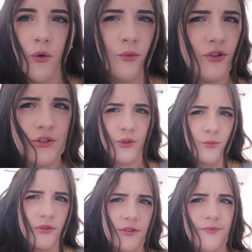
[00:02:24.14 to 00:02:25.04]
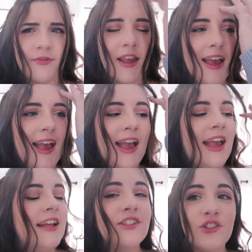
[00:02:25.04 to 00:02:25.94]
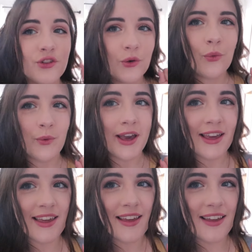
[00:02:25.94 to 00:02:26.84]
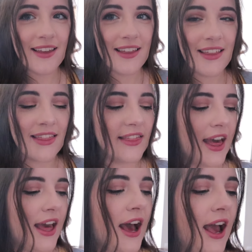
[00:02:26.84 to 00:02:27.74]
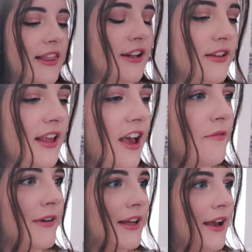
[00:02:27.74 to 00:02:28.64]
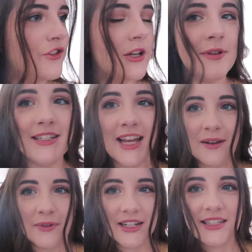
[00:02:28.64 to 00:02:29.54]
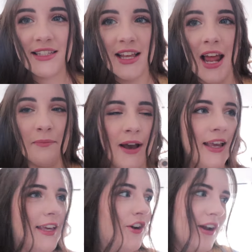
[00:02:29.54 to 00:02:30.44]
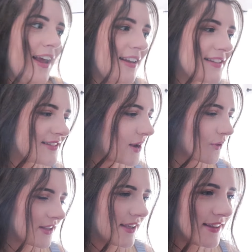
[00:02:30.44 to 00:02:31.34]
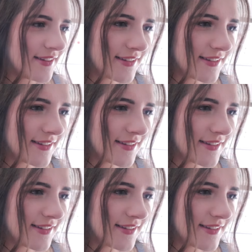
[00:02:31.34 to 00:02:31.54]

Oh, we're zoomed. It's the way that I literally have my live stream in 10 minutes and my internet is not working.